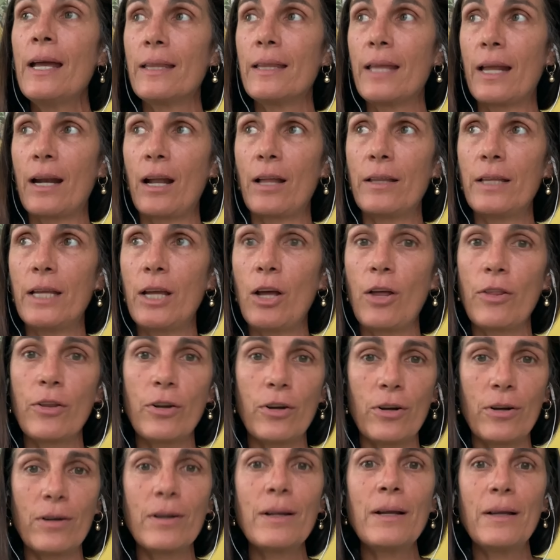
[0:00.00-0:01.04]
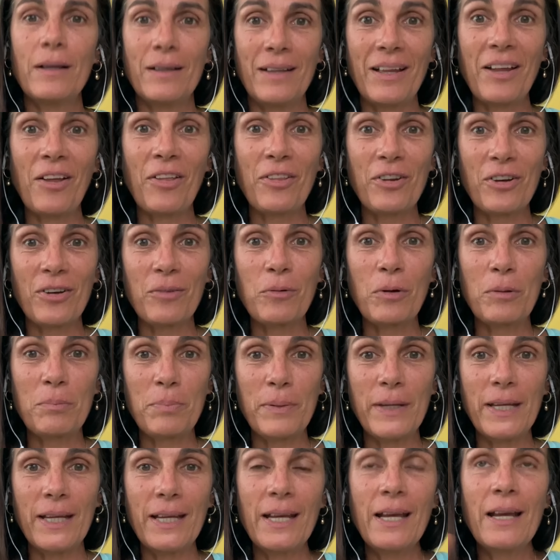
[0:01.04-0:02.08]
Then on the other, it would
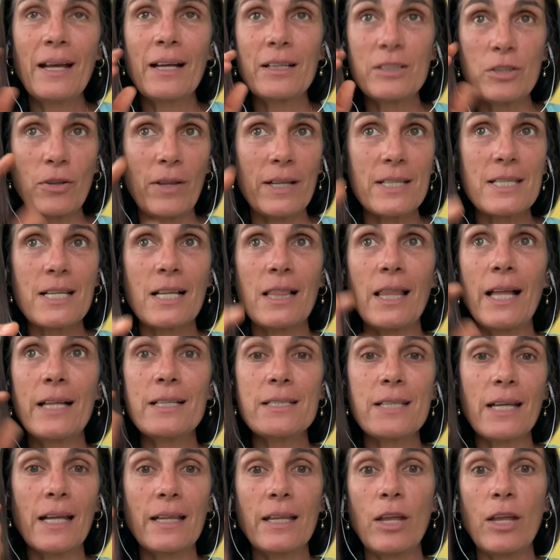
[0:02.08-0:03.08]
be, so that's cleansing.